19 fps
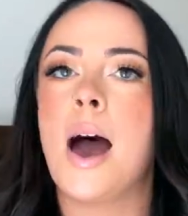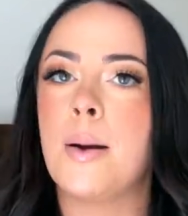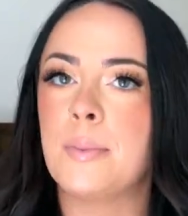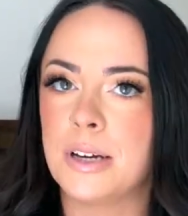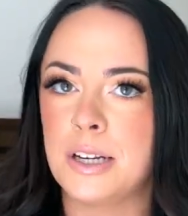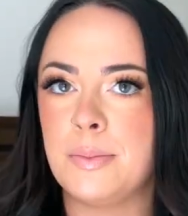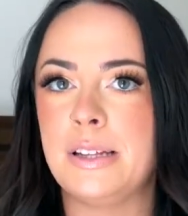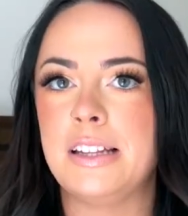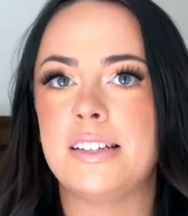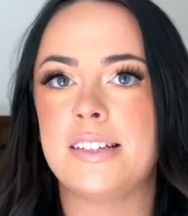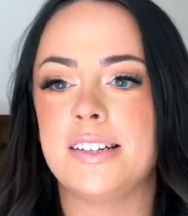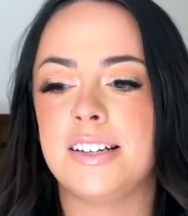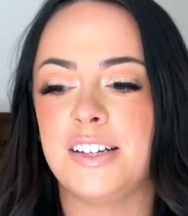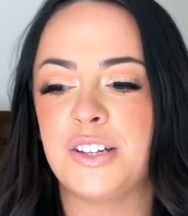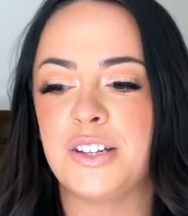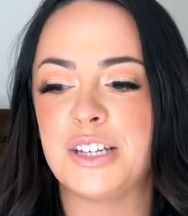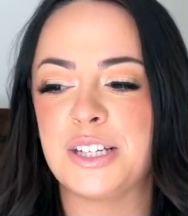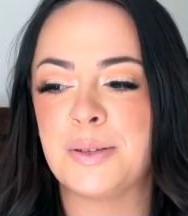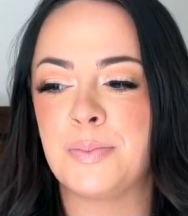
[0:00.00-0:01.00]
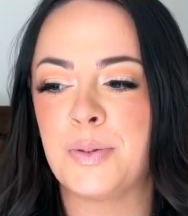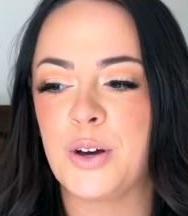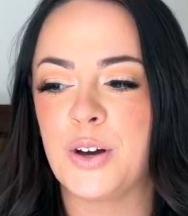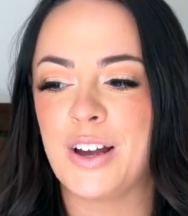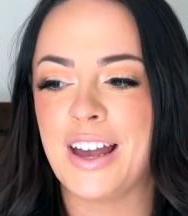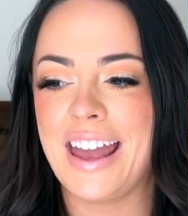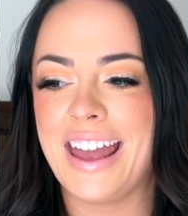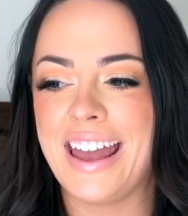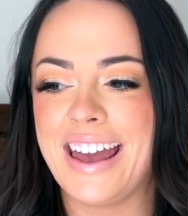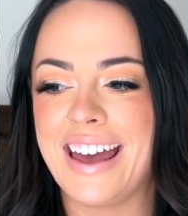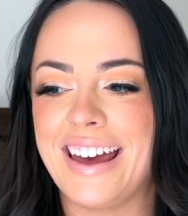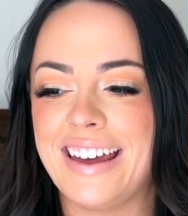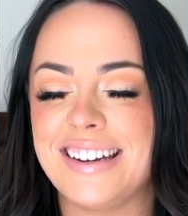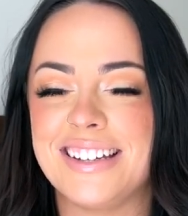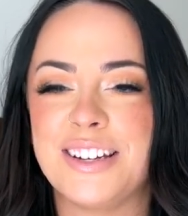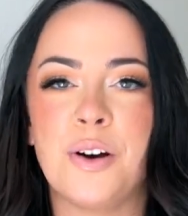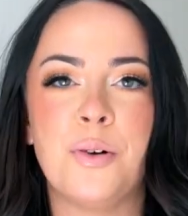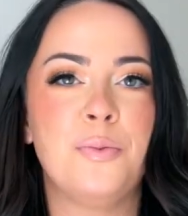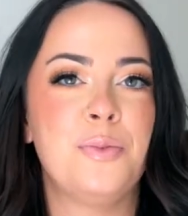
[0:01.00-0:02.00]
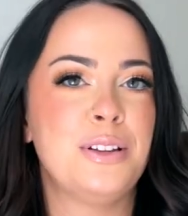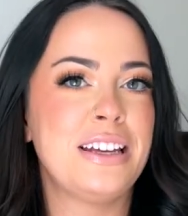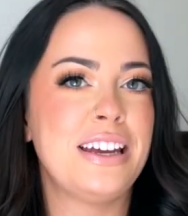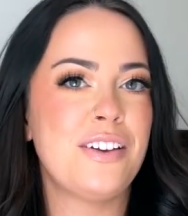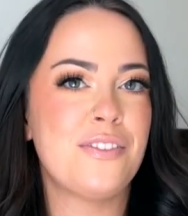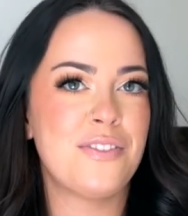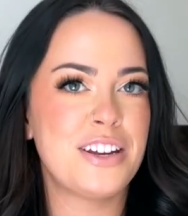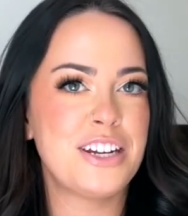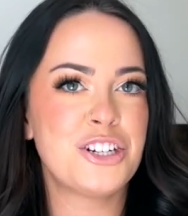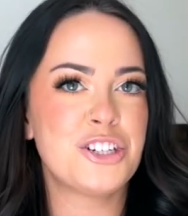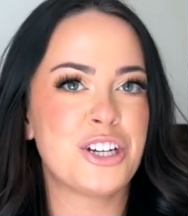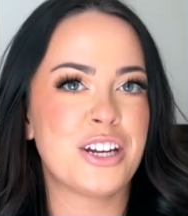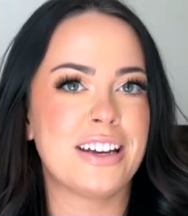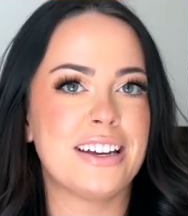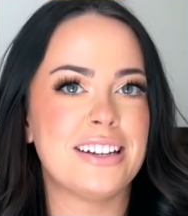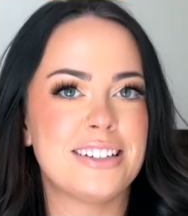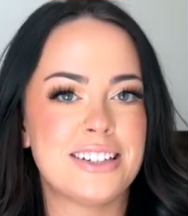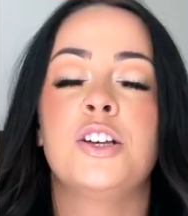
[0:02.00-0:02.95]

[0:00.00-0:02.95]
I'm gonna be listening to this book and hopefully finishing it.